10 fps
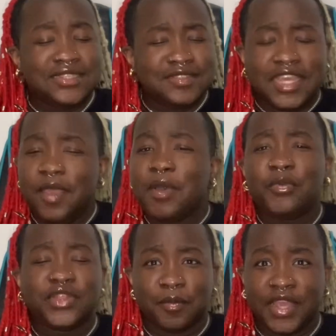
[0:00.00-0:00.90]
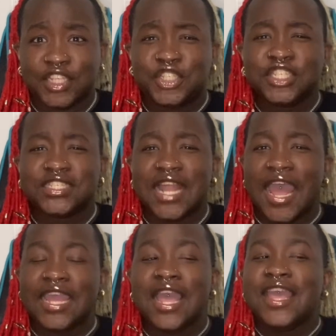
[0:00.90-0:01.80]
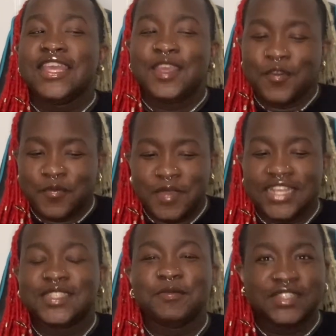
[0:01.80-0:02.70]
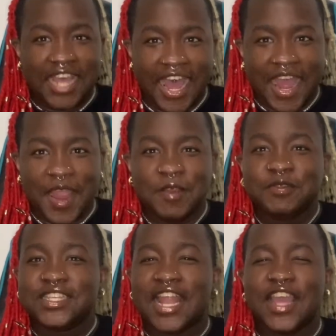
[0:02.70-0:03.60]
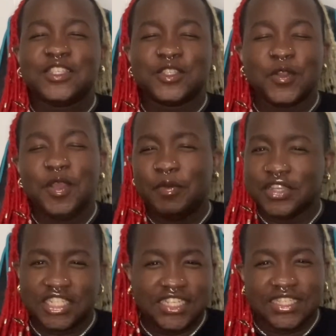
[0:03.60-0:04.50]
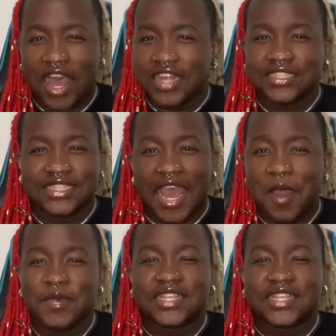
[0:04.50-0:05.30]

keep up with a bitch. Just like, give me some time to like slowly push these content out,